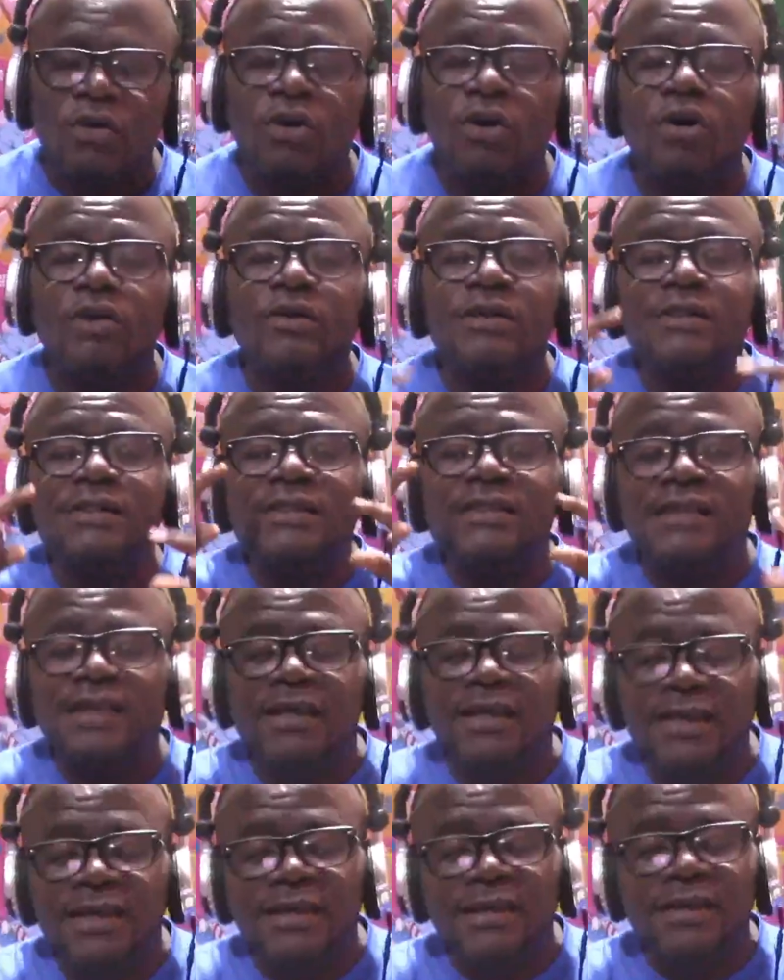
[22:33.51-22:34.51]

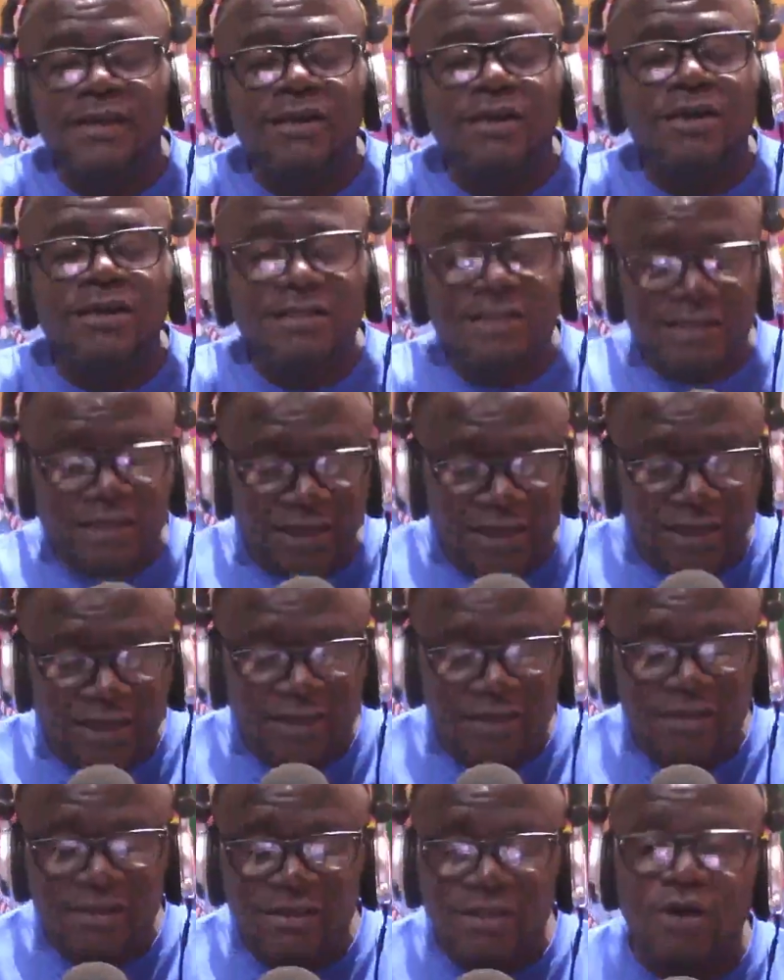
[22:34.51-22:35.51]
Onunti ose
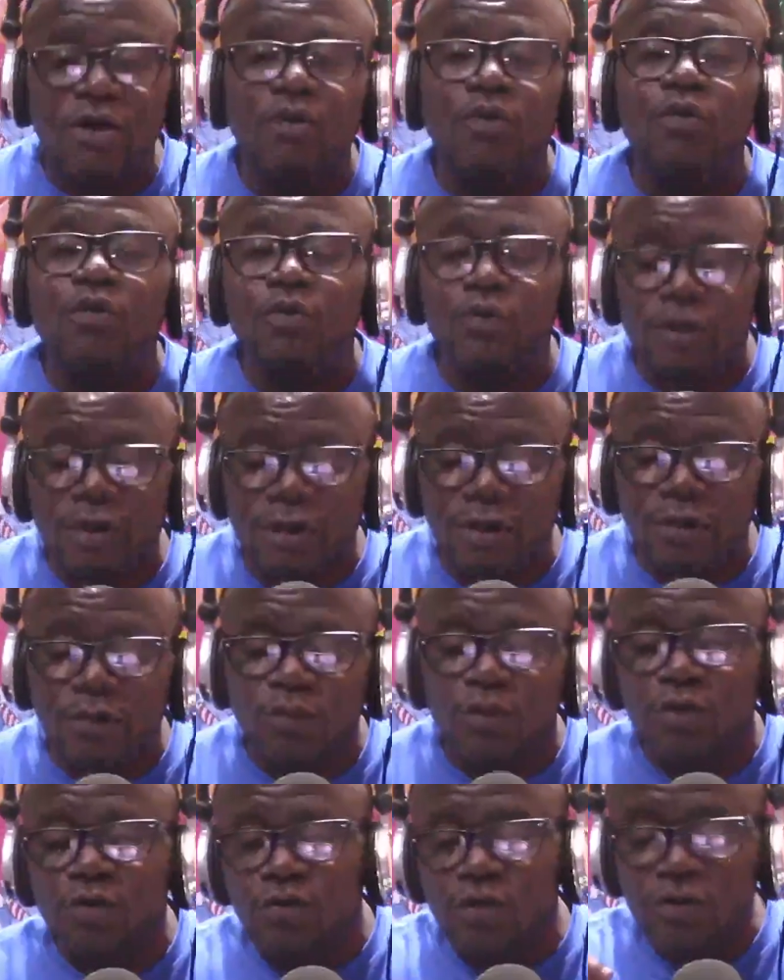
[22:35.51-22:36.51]
the Rokodon
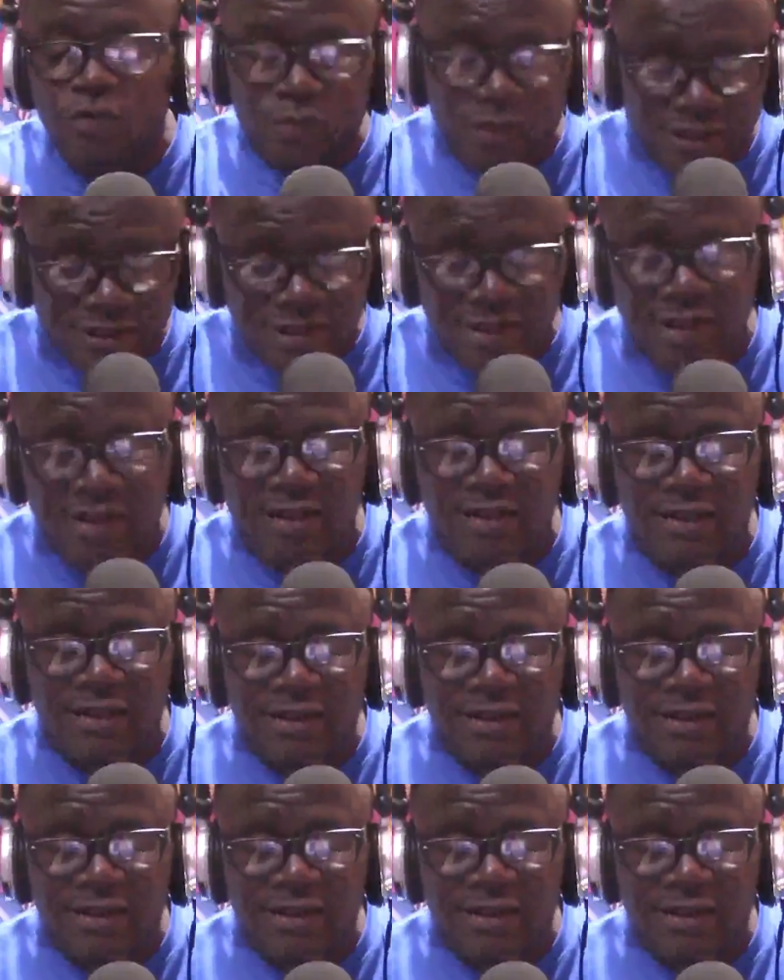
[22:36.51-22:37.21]
one way we see.